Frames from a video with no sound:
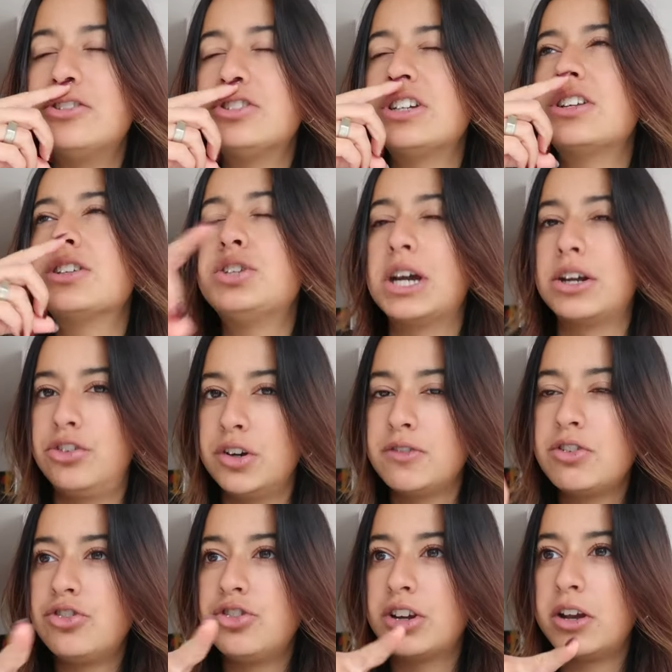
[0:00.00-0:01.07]
I just think the texture of
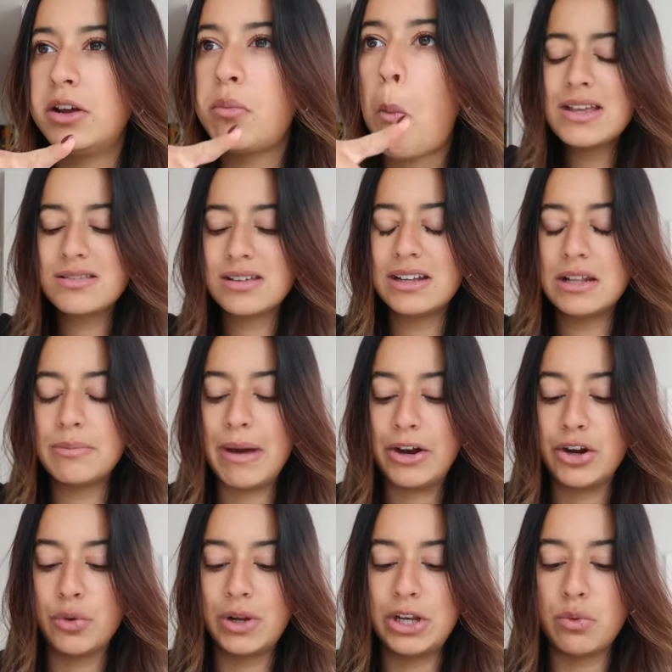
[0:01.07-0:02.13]
the chicken is slightly
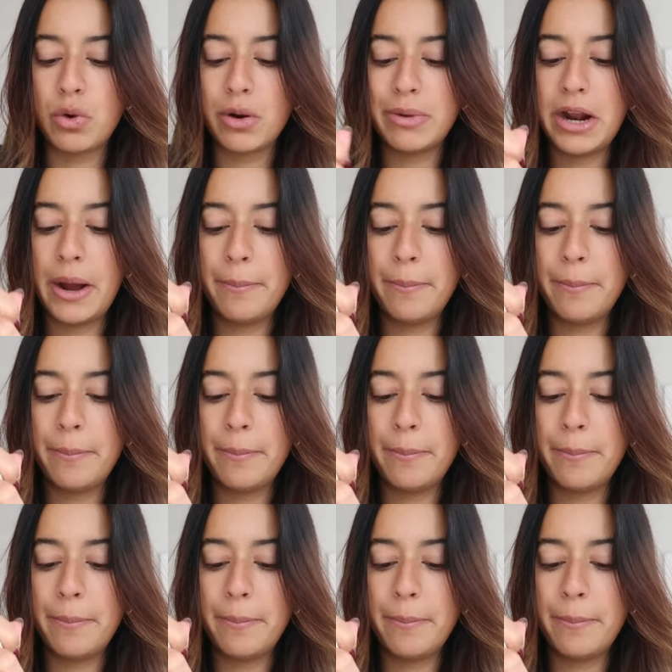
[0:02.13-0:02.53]
better when you warm it